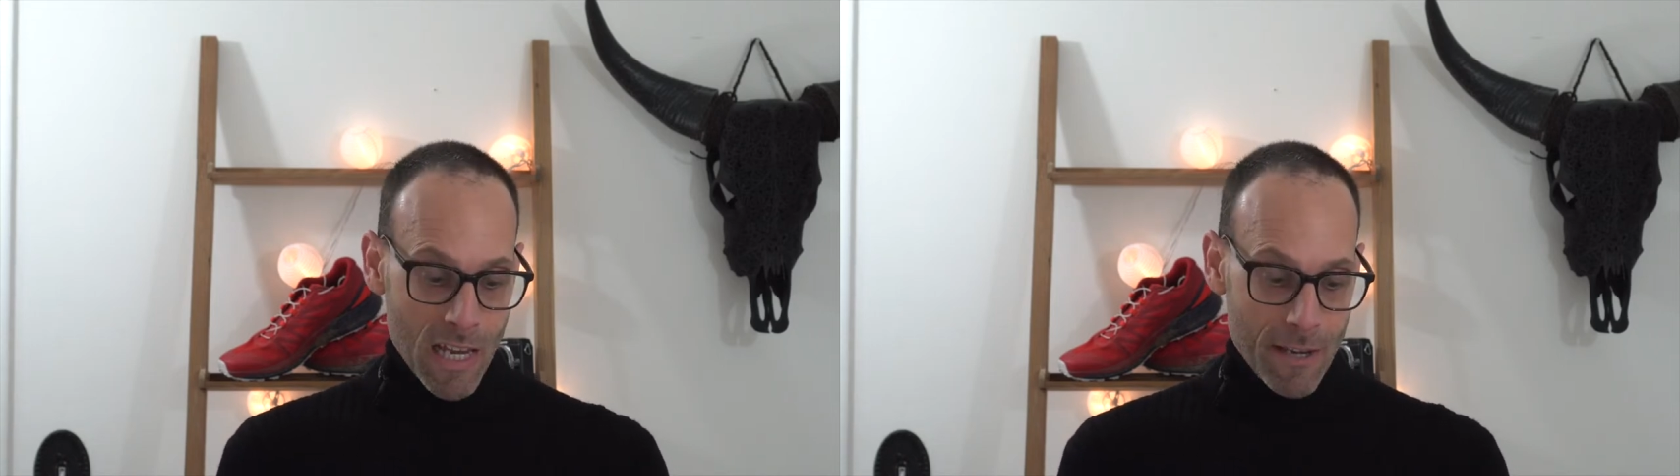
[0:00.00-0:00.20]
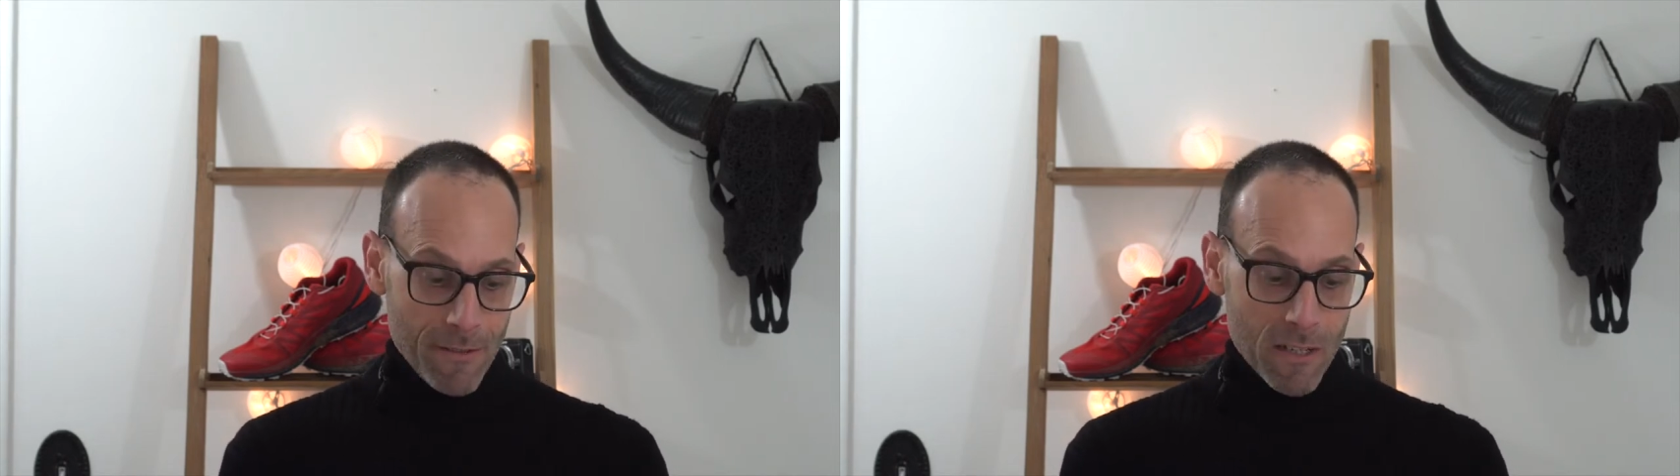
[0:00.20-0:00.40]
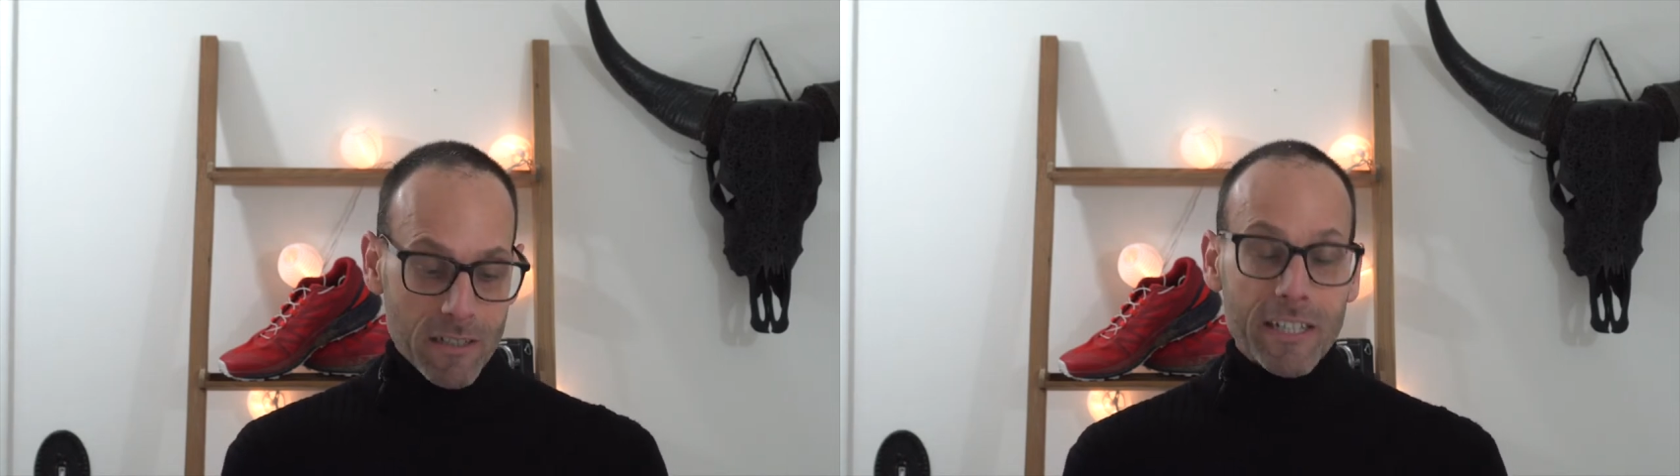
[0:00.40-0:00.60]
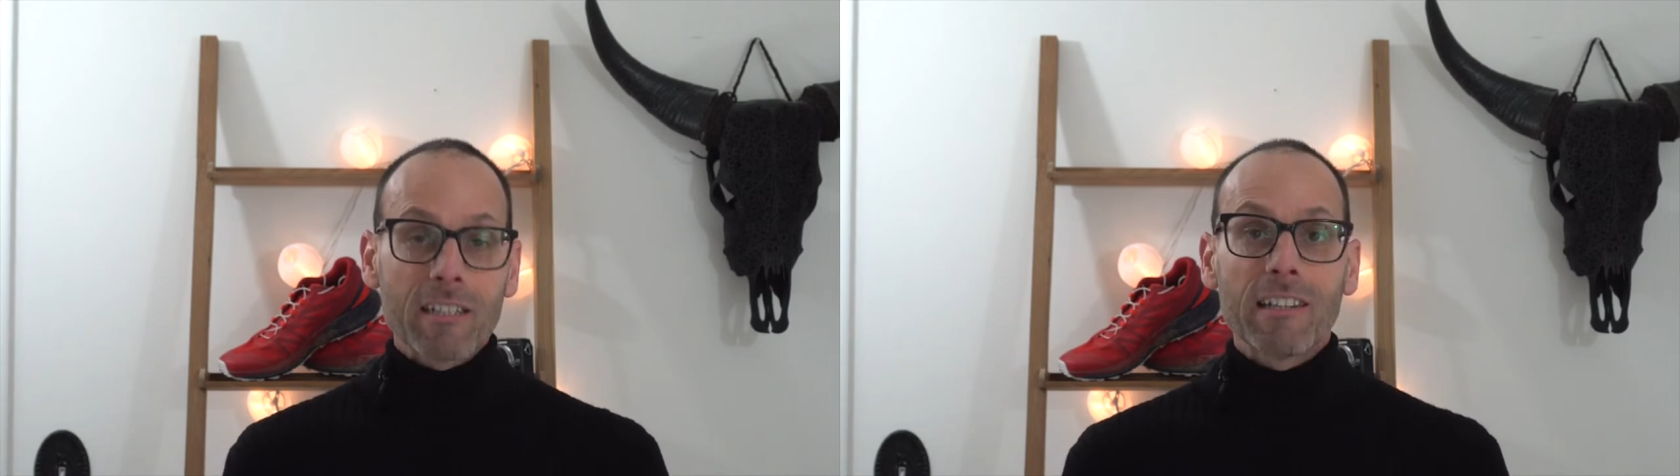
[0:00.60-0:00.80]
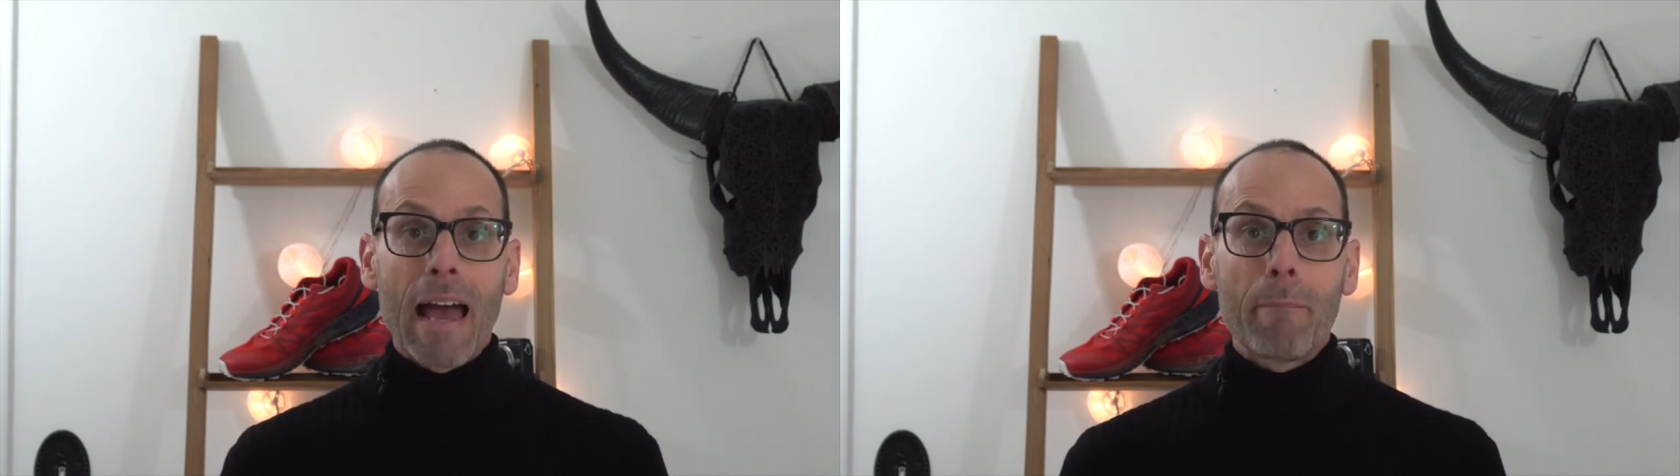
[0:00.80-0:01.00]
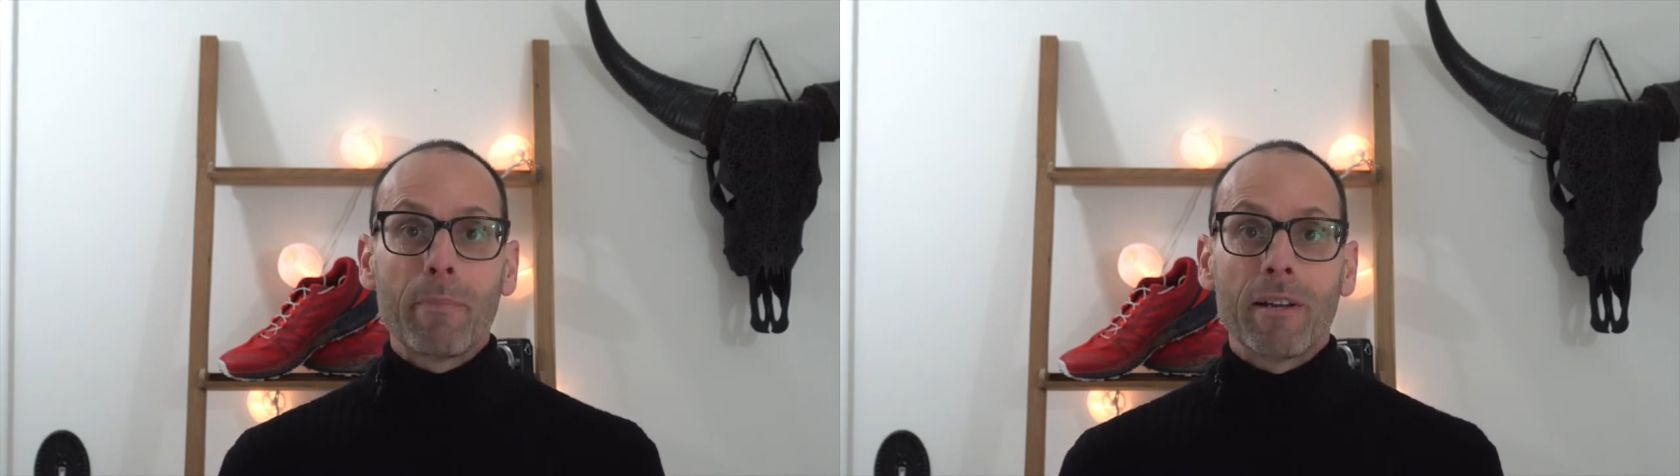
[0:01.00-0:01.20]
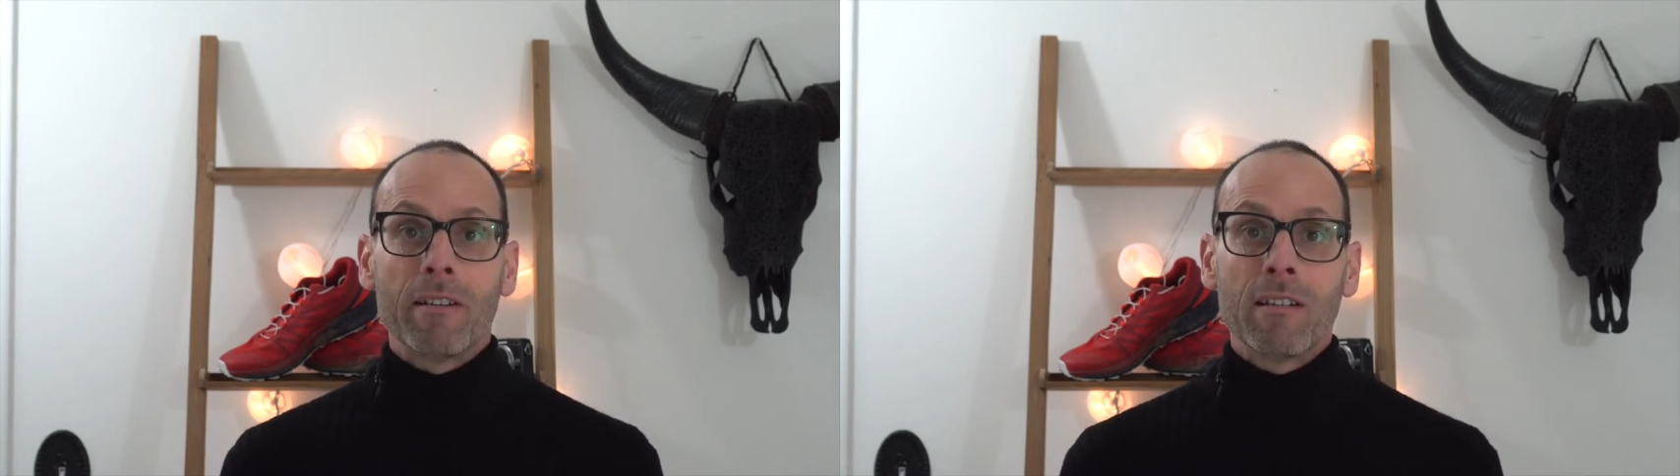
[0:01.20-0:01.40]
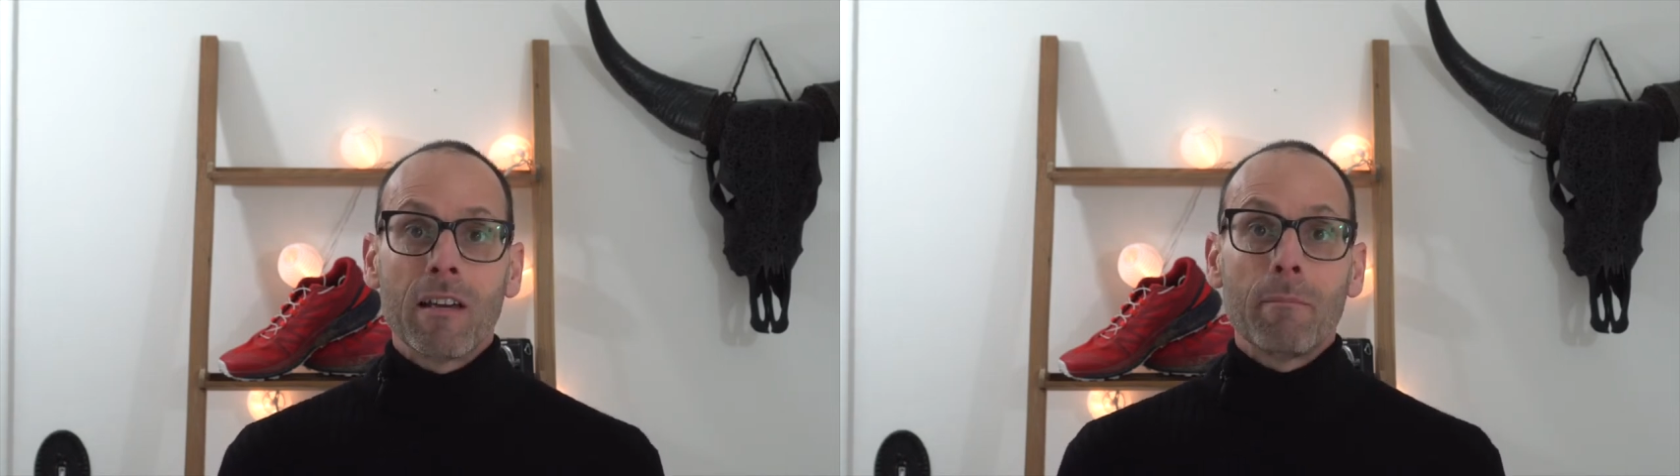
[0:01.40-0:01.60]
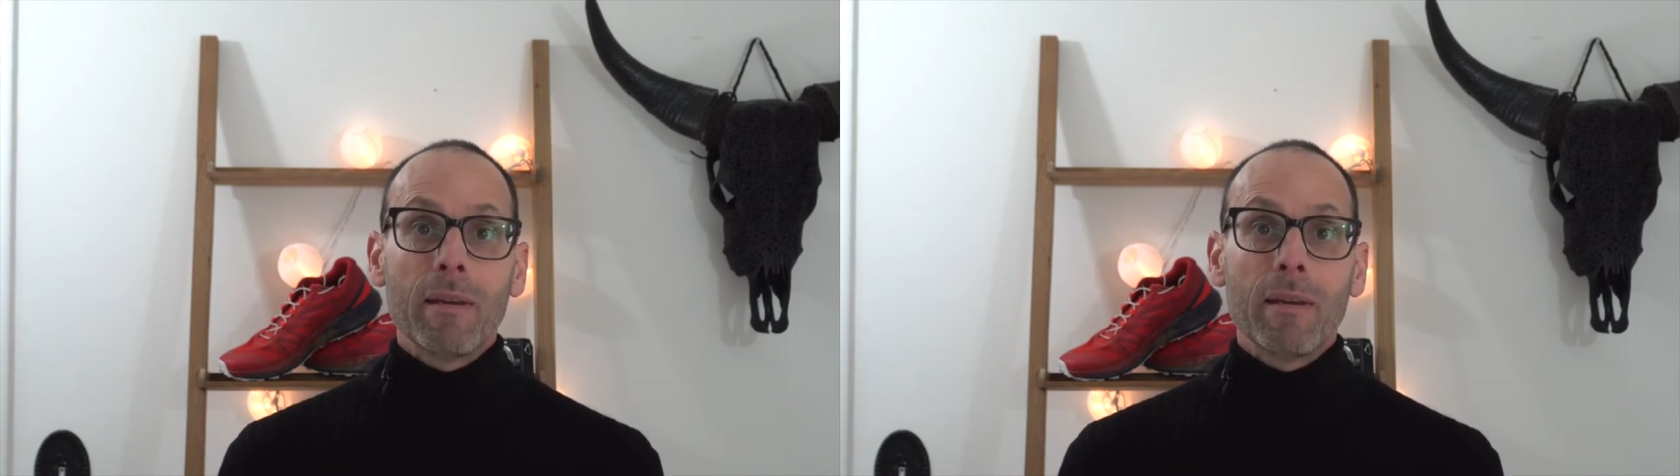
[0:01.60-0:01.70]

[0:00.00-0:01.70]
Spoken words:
if you click the lap button,